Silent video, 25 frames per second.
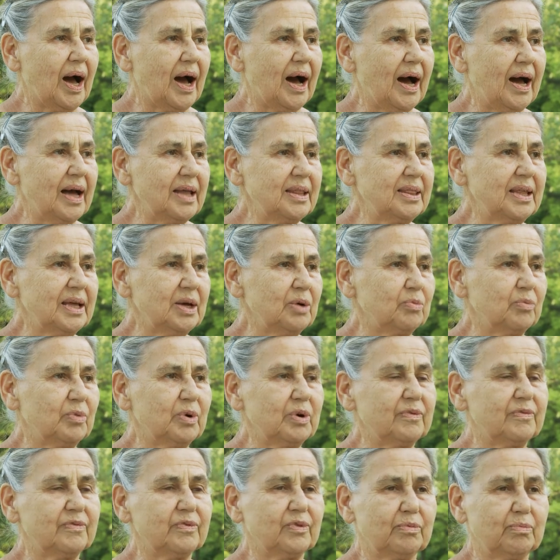I think
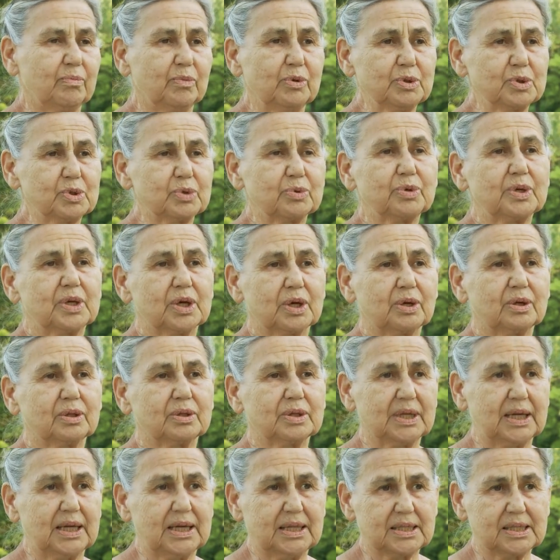one of the most
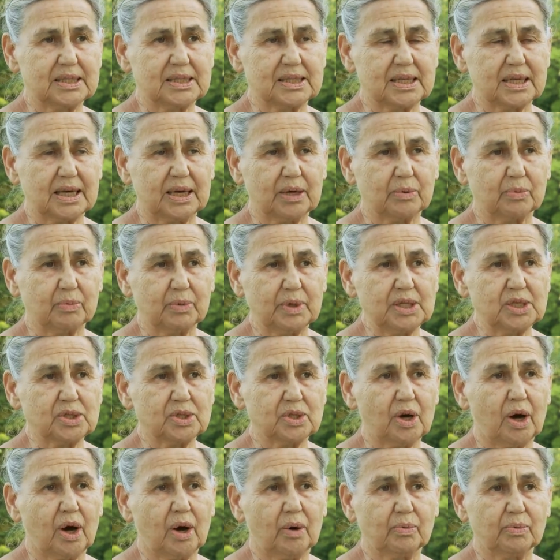critical needs that we
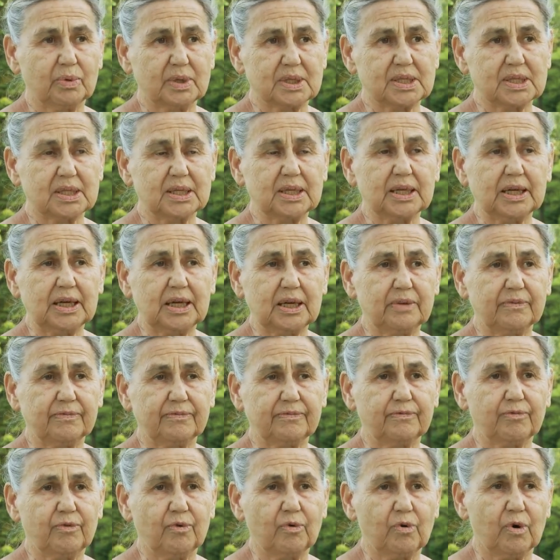saw was the need
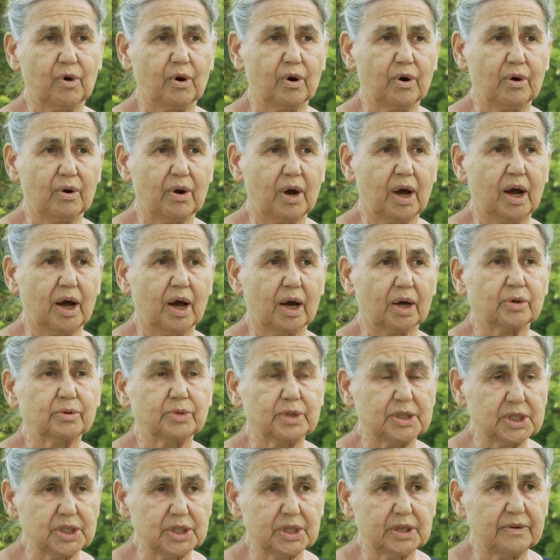for a
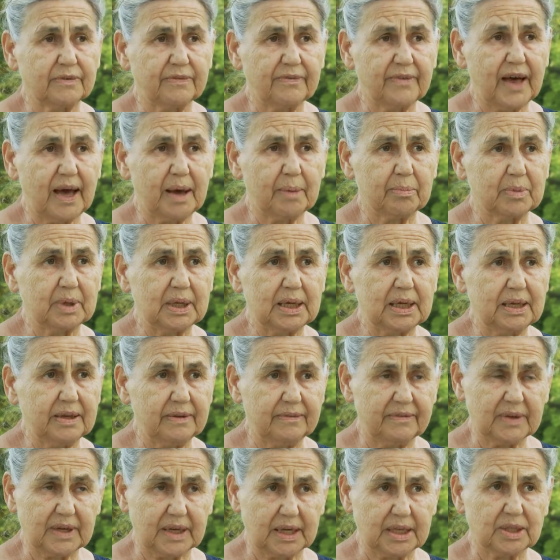Christian family
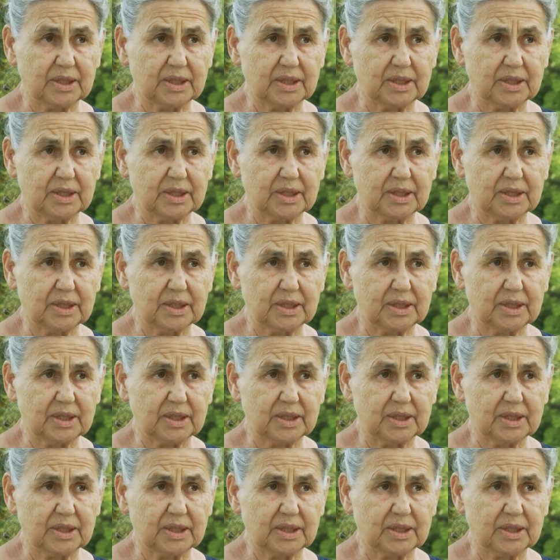living